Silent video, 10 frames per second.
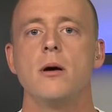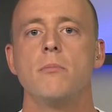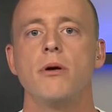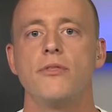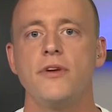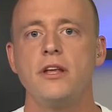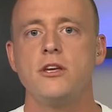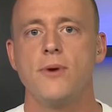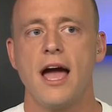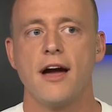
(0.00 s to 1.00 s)
But then
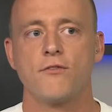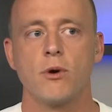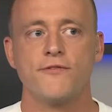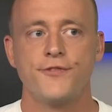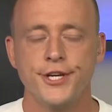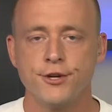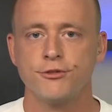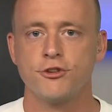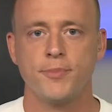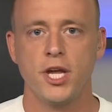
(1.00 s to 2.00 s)
you have what
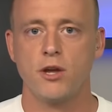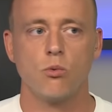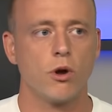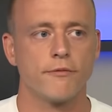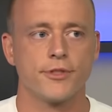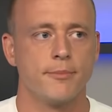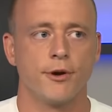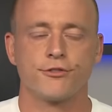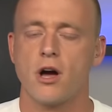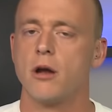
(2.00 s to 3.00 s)
figures to be one of the
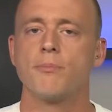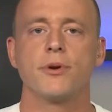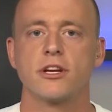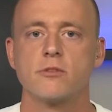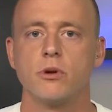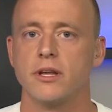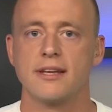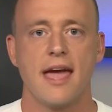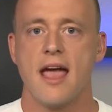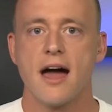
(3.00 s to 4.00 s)
most unpredictable and
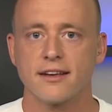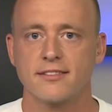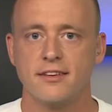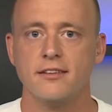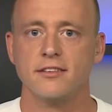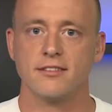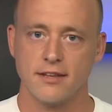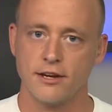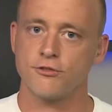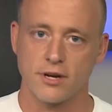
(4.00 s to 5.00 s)
chaotic seasons in the
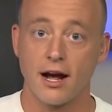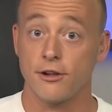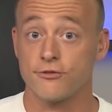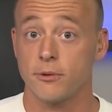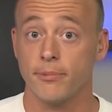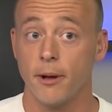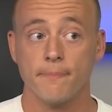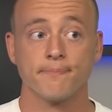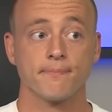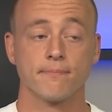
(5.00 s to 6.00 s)
history of college football
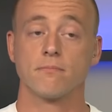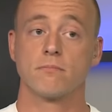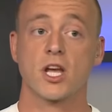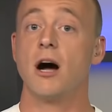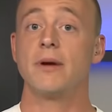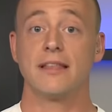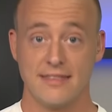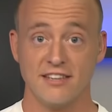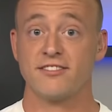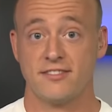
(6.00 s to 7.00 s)
coming
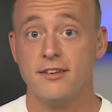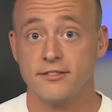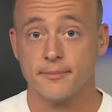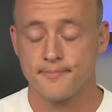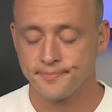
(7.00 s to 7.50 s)
this season.